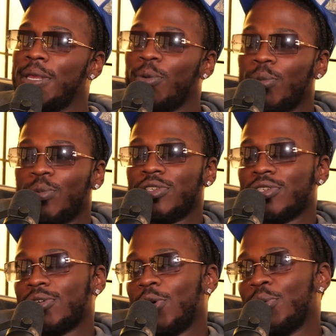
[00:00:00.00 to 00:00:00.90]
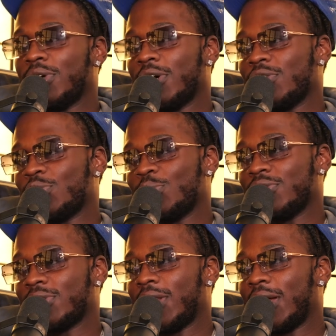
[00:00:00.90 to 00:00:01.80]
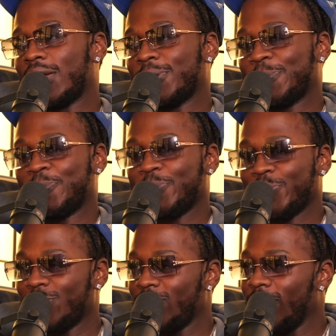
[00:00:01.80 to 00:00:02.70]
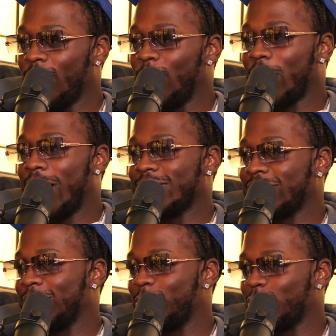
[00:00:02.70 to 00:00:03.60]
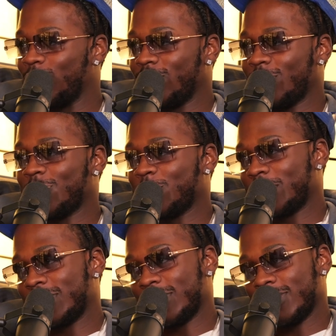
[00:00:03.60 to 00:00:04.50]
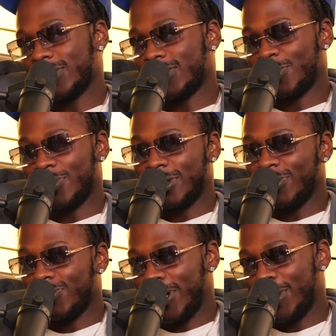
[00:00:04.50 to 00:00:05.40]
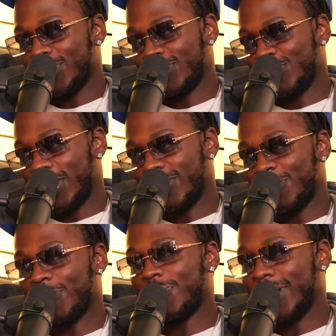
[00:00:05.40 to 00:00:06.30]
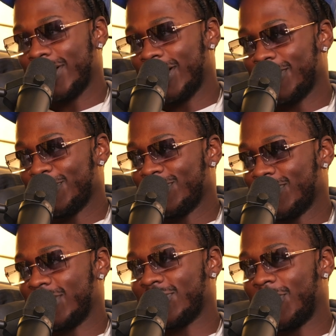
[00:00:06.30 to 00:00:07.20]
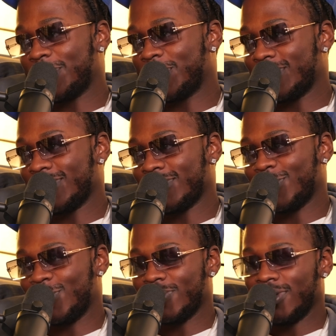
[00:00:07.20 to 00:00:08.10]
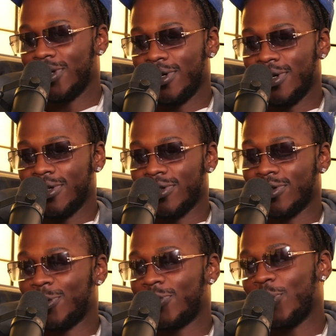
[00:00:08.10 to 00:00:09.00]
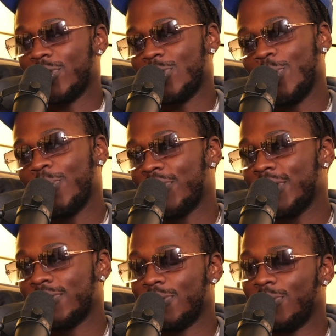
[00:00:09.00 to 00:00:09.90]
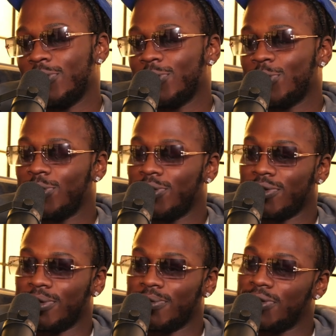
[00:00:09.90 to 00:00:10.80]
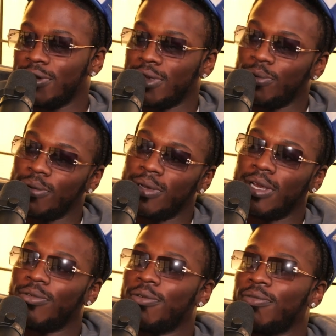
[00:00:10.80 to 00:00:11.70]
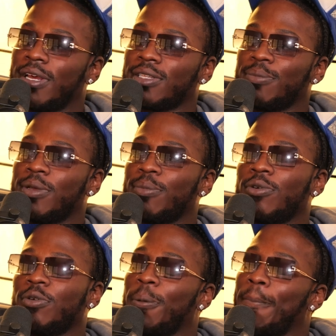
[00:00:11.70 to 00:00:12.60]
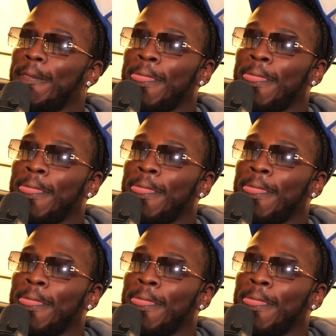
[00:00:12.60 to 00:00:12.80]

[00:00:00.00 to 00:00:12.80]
people, we just only got the choice to like look at ourselves or each other in it, and some of them environments might not reflect that as often. So the stuff that we do embrace through music or some things that we might reflect a bit more